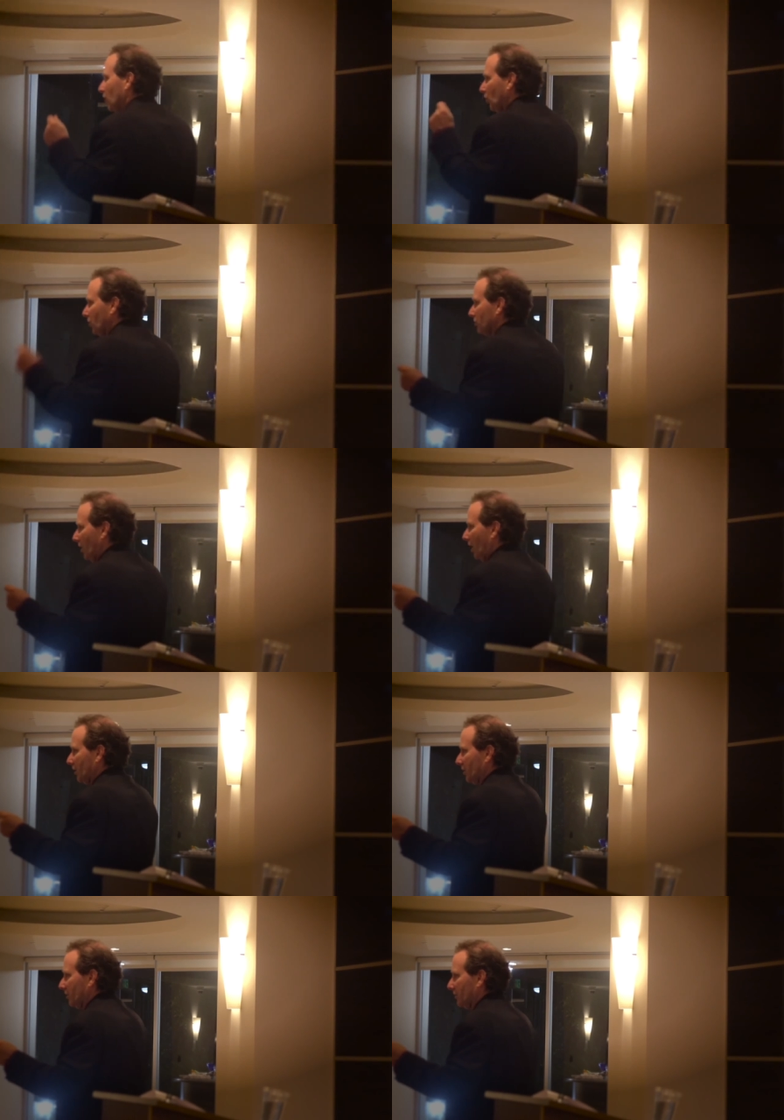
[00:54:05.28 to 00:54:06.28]
The Hurt
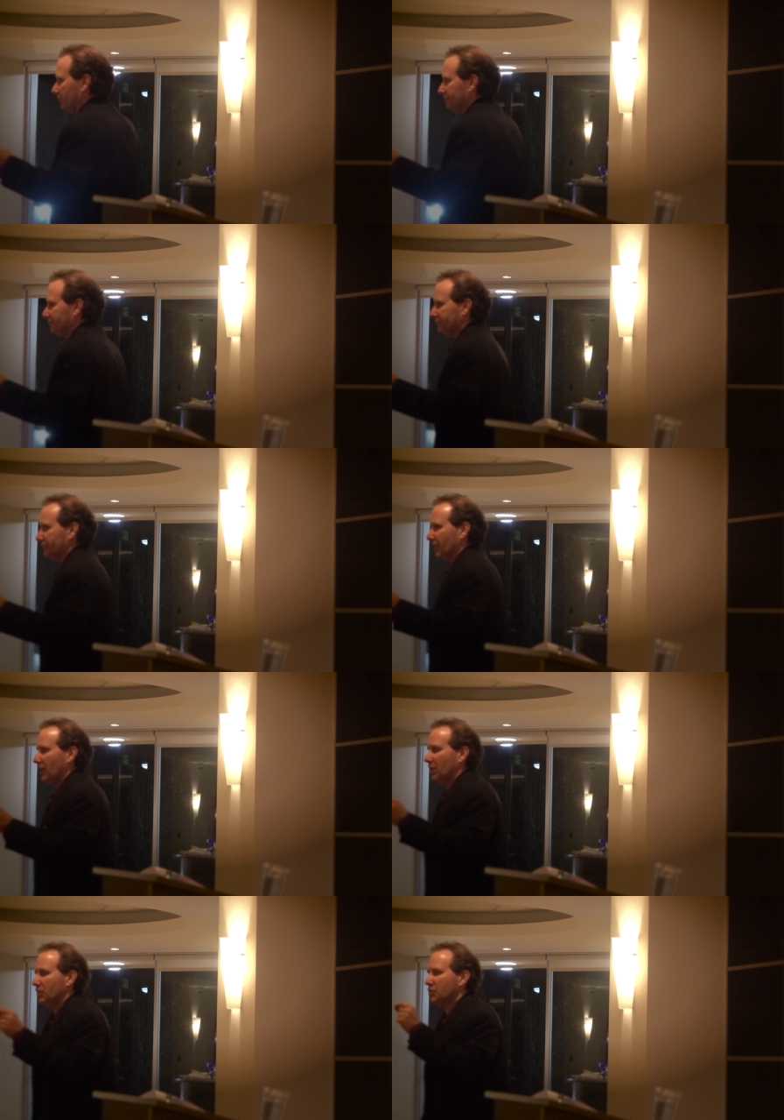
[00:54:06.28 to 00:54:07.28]
Locker.
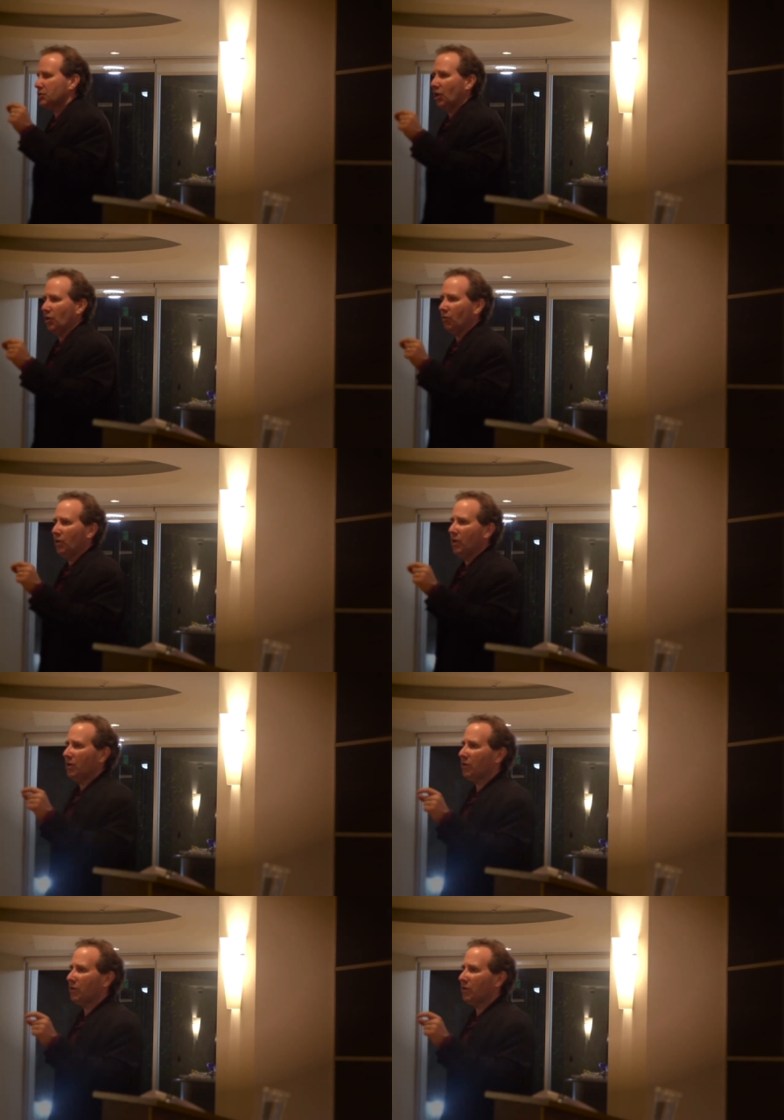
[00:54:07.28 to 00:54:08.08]
So